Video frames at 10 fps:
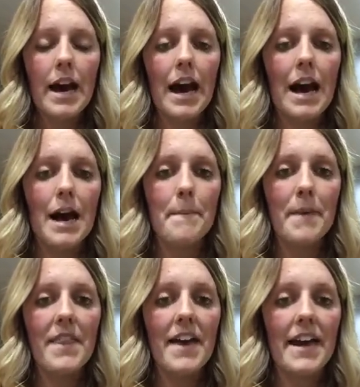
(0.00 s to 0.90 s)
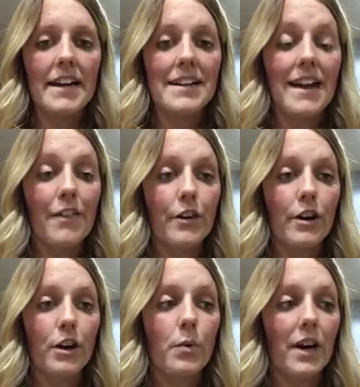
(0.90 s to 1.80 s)
And then
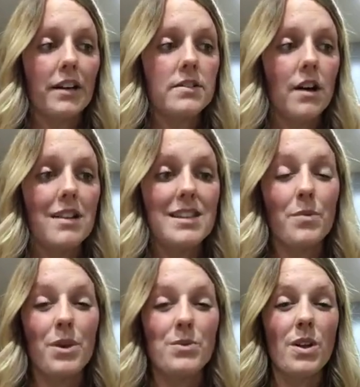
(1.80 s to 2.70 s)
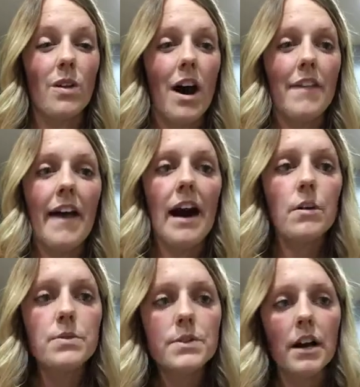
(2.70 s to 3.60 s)
another quick sauce that we use a lot in the
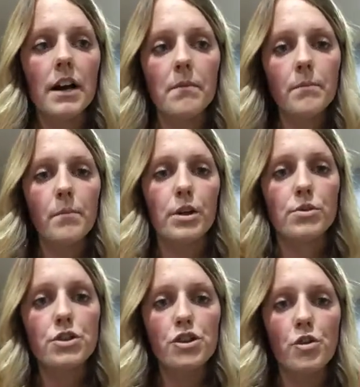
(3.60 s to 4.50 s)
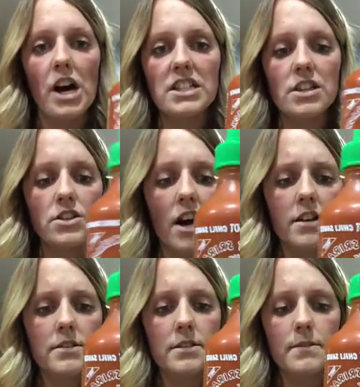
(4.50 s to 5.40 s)
house, we use sriracha
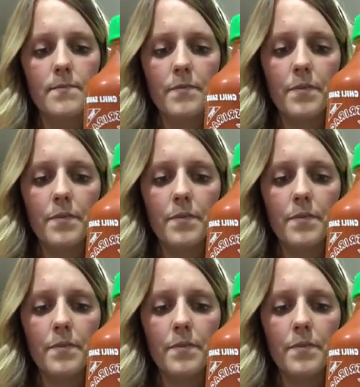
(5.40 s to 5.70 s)
sauce.